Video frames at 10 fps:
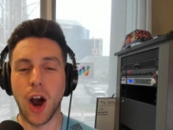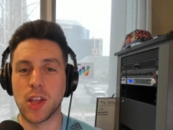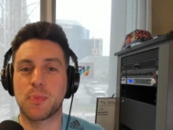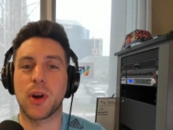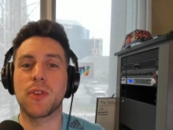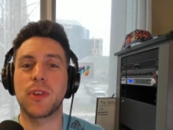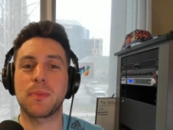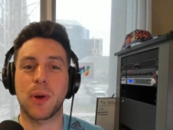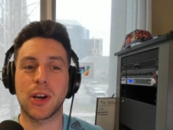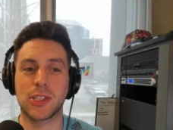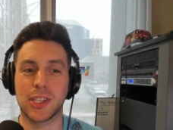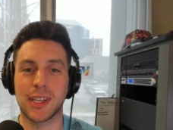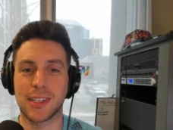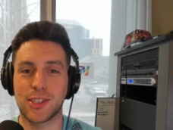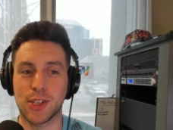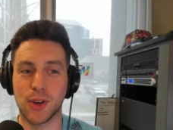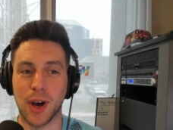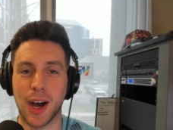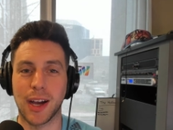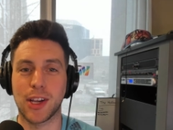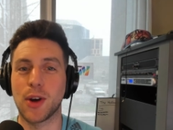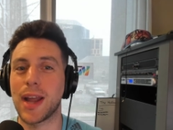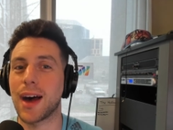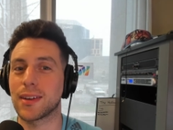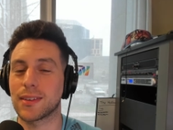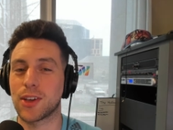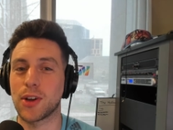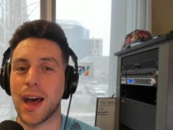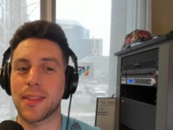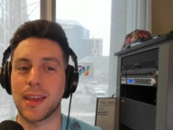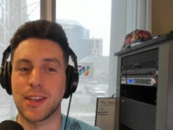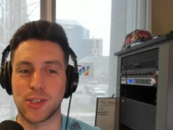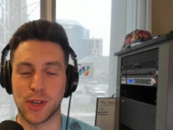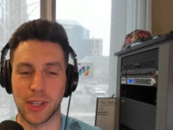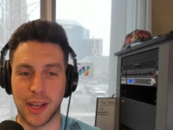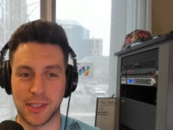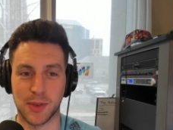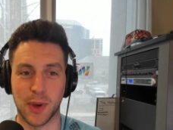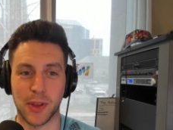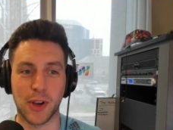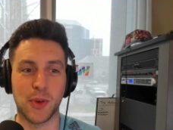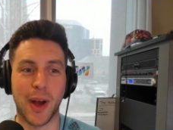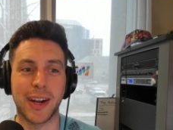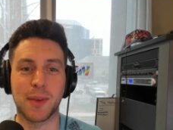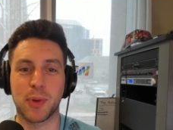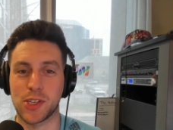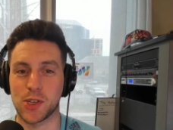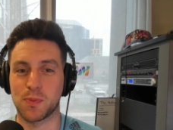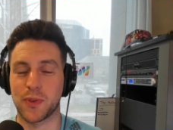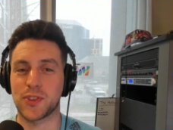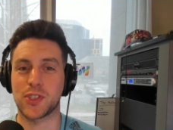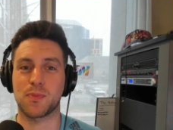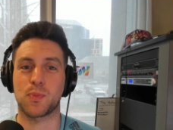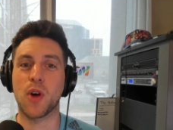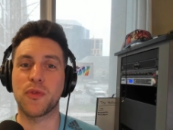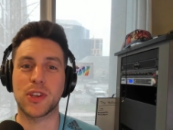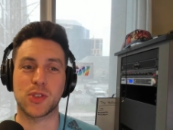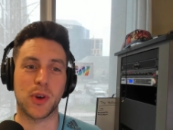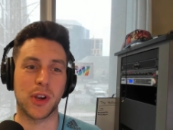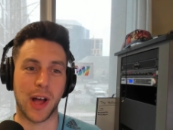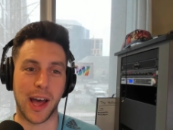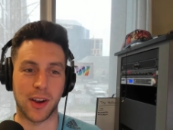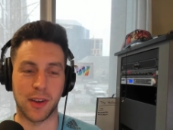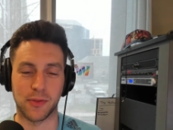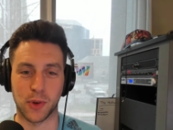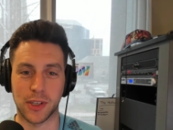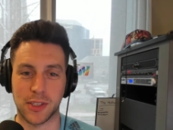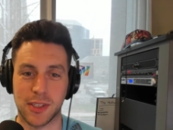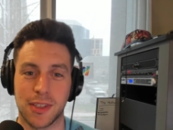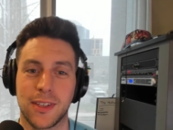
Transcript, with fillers: are the perfect person to uh, go down go down the history lesson with. Are you ready to put your prof professorial hat on for us?